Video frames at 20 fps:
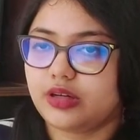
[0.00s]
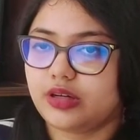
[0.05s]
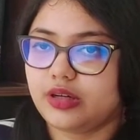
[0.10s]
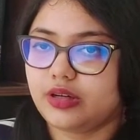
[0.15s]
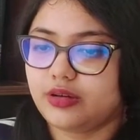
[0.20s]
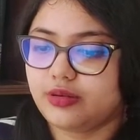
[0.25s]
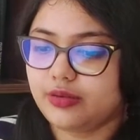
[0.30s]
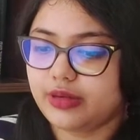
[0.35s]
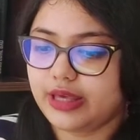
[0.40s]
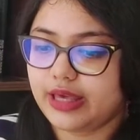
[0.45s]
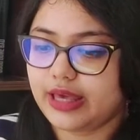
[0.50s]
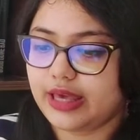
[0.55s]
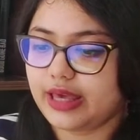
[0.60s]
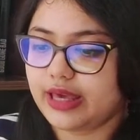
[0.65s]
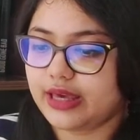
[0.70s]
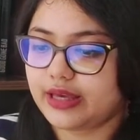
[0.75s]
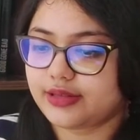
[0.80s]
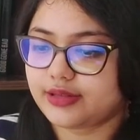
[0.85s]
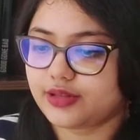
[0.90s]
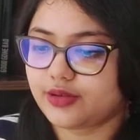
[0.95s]

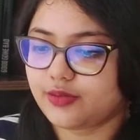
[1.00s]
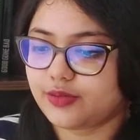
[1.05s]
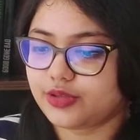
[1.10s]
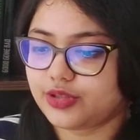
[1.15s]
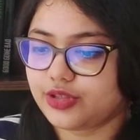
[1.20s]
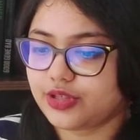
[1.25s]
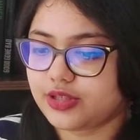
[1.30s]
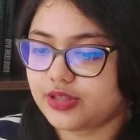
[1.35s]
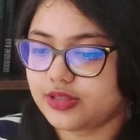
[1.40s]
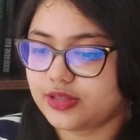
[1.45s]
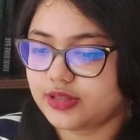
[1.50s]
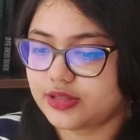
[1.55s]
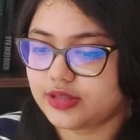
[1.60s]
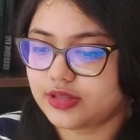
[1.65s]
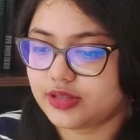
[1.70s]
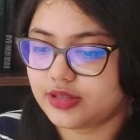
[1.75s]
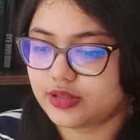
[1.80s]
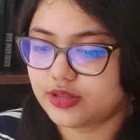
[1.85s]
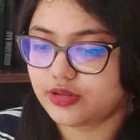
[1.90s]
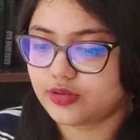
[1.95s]
Okay, so we'll
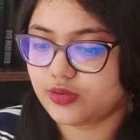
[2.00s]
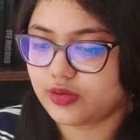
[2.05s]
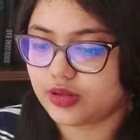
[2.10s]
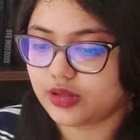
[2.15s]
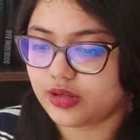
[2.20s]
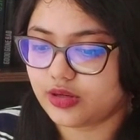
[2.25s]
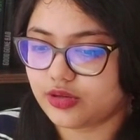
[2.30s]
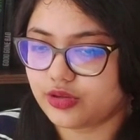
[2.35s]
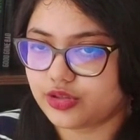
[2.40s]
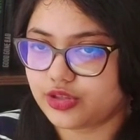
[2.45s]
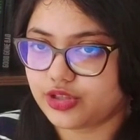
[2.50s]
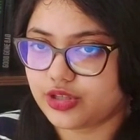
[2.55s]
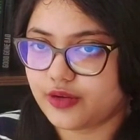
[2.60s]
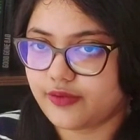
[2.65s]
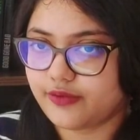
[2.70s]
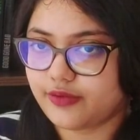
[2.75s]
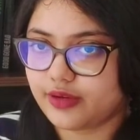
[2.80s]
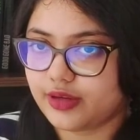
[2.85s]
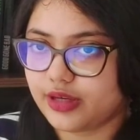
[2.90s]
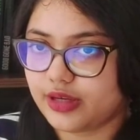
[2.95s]
just do a little
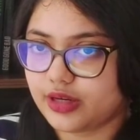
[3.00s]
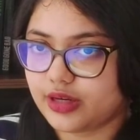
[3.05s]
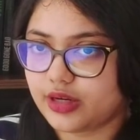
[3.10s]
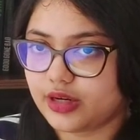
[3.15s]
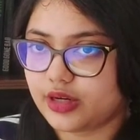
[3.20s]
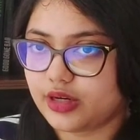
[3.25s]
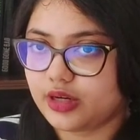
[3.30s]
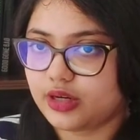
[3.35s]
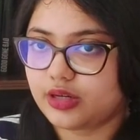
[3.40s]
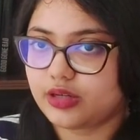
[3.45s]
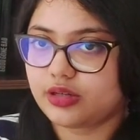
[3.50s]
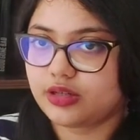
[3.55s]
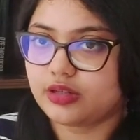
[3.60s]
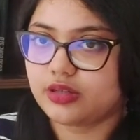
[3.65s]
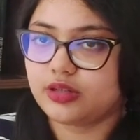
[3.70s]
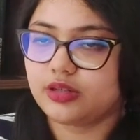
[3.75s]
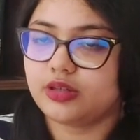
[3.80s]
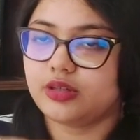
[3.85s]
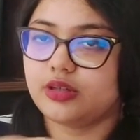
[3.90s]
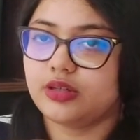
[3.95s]
shuffle here
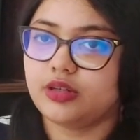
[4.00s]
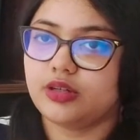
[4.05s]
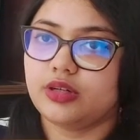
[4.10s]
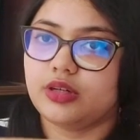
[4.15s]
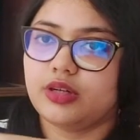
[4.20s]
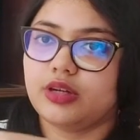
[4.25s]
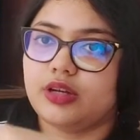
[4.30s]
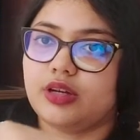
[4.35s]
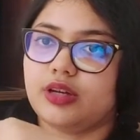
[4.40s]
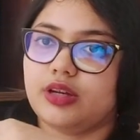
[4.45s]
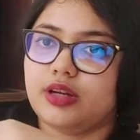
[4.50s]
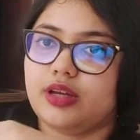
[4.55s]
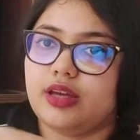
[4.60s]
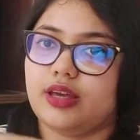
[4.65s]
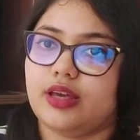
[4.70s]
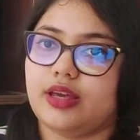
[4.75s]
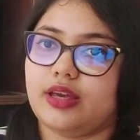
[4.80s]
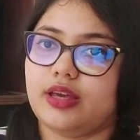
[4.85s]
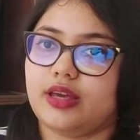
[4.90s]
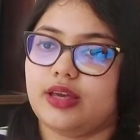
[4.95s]

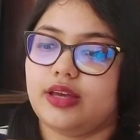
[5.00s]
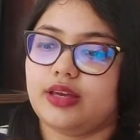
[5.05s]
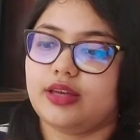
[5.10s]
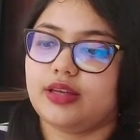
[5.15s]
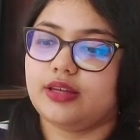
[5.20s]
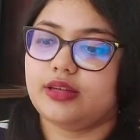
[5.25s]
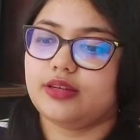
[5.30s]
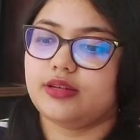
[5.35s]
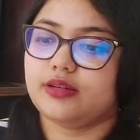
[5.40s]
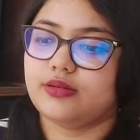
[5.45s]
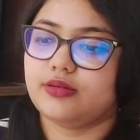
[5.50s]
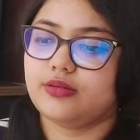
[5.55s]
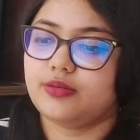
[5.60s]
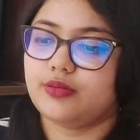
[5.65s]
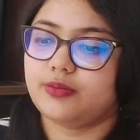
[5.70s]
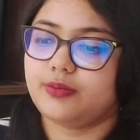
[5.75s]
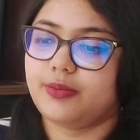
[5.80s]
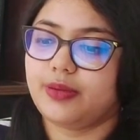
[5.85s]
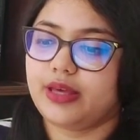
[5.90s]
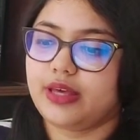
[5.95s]
and
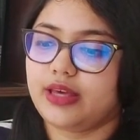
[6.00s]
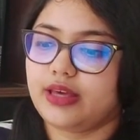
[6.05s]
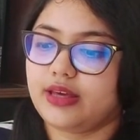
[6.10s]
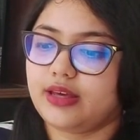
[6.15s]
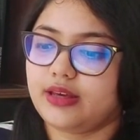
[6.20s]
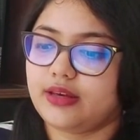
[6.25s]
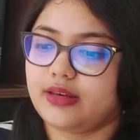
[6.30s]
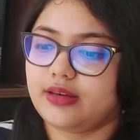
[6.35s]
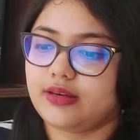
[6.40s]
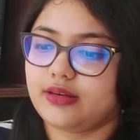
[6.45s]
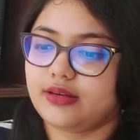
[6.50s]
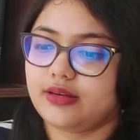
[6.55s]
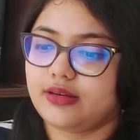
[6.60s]
we'll pick